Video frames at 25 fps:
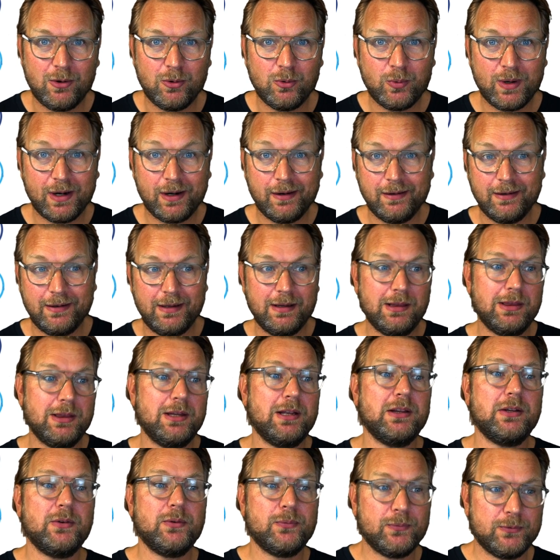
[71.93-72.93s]
where a
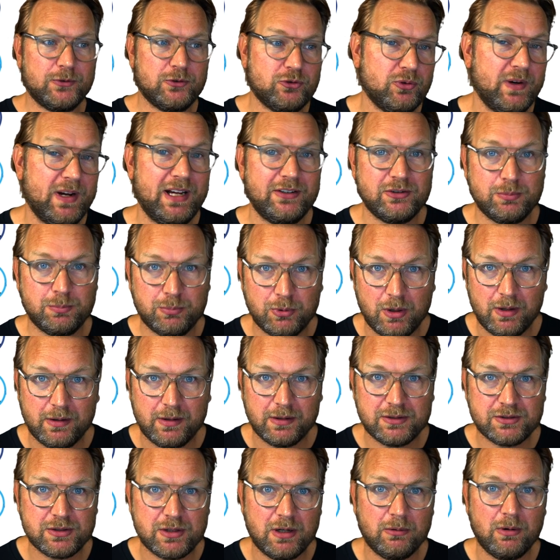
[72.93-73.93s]
lot of trash
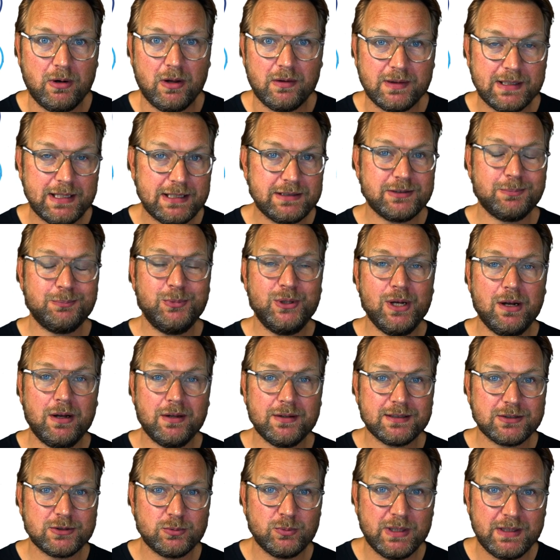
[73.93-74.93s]
products are on. Let's be
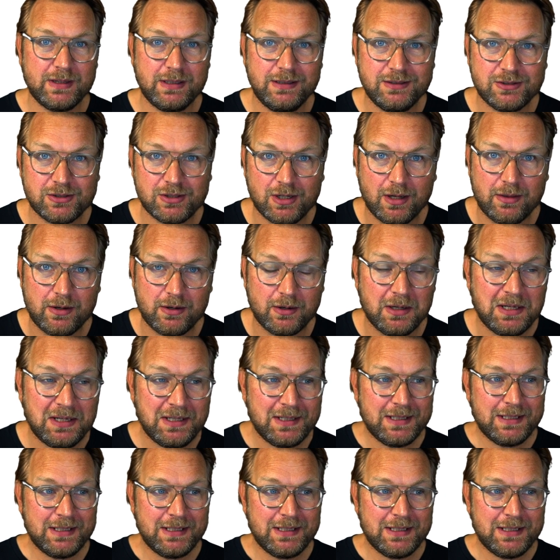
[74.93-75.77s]
honest with each other.